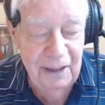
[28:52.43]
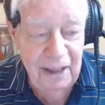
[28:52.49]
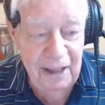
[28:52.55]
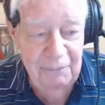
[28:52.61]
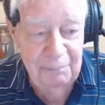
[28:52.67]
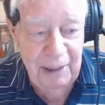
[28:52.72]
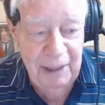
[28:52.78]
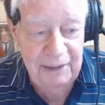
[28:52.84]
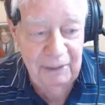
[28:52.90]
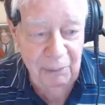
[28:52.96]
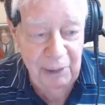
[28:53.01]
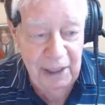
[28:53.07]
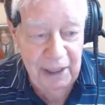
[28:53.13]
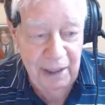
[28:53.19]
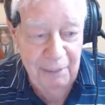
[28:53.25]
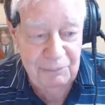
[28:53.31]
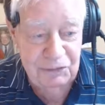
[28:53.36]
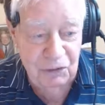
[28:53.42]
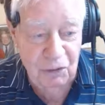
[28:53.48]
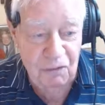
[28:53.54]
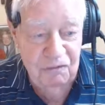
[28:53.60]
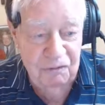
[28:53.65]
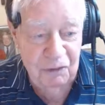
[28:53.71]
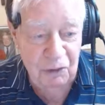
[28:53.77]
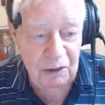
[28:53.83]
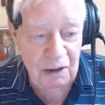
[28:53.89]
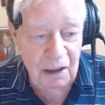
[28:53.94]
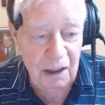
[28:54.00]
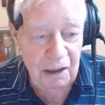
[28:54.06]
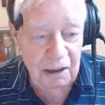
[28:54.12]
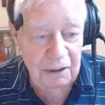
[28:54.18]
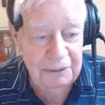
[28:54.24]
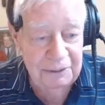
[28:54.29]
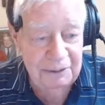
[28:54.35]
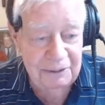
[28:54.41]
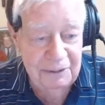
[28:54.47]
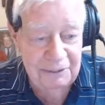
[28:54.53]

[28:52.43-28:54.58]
And by the way, I'm so full hard.